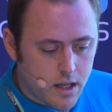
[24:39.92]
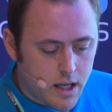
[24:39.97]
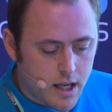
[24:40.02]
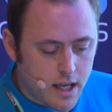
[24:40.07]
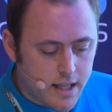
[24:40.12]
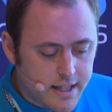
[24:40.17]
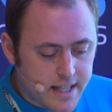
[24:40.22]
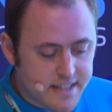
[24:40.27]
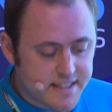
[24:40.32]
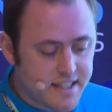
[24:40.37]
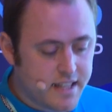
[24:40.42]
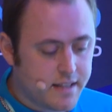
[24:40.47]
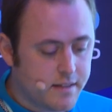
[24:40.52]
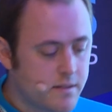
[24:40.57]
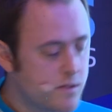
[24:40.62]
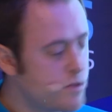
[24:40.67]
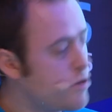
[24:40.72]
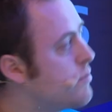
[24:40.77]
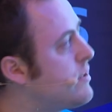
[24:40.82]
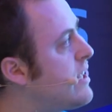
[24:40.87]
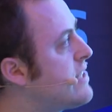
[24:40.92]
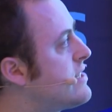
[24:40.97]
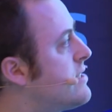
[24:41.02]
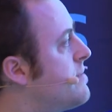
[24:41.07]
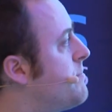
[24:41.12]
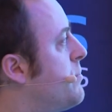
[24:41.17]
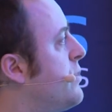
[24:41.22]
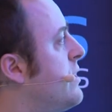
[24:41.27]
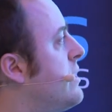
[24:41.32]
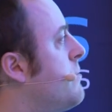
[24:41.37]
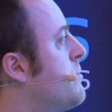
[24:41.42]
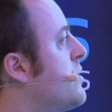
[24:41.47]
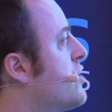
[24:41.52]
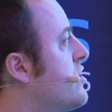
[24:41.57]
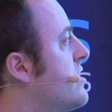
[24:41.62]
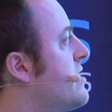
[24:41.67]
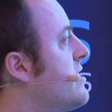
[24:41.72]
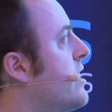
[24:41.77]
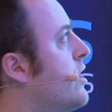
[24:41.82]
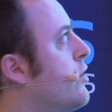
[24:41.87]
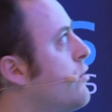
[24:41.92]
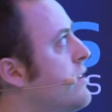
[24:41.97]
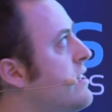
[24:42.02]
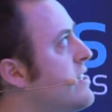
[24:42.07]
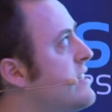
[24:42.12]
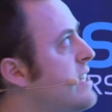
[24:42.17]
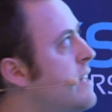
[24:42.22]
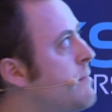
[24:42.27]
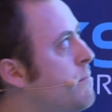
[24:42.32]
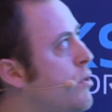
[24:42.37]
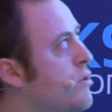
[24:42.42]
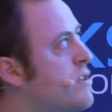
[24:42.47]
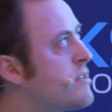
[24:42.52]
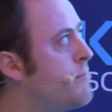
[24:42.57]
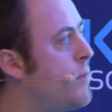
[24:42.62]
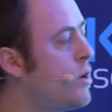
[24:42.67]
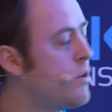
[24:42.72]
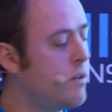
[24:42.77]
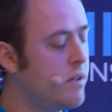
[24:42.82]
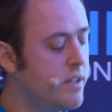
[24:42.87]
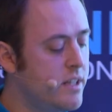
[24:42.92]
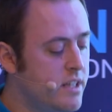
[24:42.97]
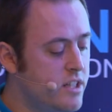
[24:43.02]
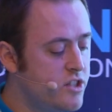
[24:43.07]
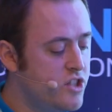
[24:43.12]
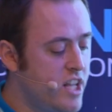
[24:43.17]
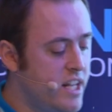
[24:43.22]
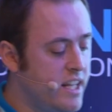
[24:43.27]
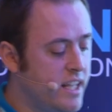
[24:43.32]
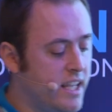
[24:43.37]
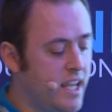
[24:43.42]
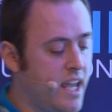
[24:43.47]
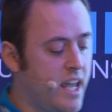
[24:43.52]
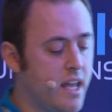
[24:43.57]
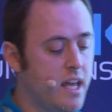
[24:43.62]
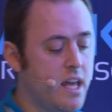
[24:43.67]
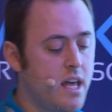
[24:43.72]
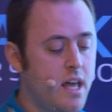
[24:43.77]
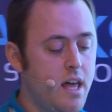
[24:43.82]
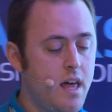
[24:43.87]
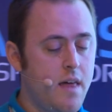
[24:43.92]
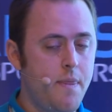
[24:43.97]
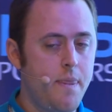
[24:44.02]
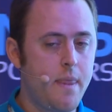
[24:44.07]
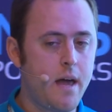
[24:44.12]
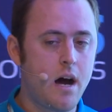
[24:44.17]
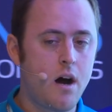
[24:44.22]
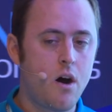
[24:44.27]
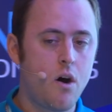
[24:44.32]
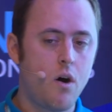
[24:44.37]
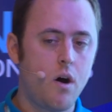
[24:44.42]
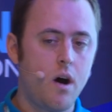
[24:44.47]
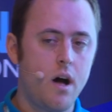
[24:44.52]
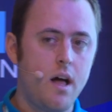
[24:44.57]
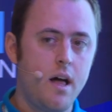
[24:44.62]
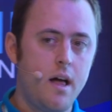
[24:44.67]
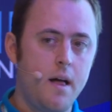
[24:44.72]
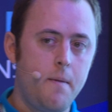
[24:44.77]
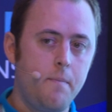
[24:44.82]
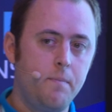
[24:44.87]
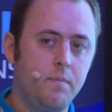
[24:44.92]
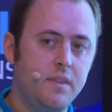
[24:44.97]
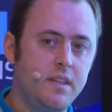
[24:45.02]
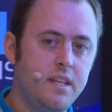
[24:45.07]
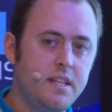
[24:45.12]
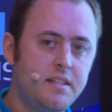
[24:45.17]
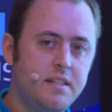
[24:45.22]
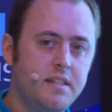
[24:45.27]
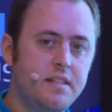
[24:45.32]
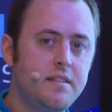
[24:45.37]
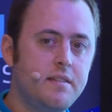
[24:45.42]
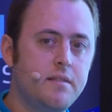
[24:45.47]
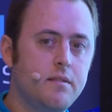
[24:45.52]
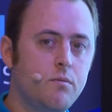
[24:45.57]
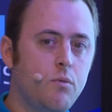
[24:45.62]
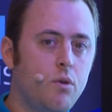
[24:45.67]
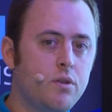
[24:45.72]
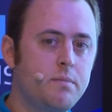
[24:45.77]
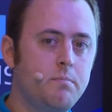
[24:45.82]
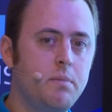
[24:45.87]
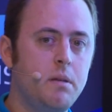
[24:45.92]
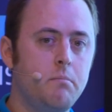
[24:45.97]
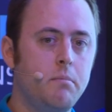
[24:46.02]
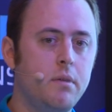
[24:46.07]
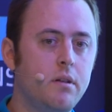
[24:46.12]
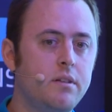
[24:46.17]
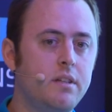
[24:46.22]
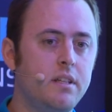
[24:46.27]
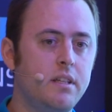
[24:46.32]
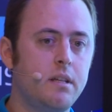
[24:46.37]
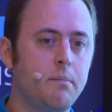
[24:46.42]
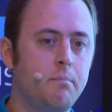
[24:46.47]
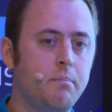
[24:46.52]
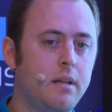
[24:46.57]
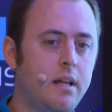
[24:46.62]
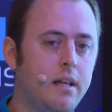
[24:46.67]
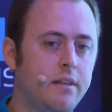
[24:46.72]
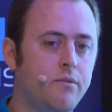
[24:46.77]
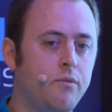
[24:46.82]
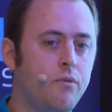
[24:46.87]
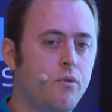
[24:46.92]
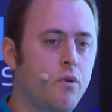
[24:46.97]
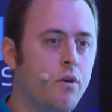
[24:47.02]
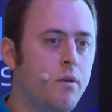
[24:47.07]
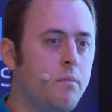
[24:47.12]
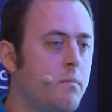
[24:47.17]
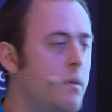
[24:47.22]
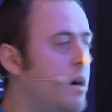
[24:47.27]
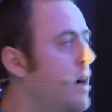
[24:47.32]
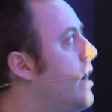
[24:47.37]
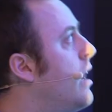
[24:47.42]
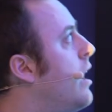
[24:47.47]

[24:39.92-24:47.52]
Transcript: And that's it. So that's pretty much the security sandbox model in the JDK. Now, this is what's been built in the platform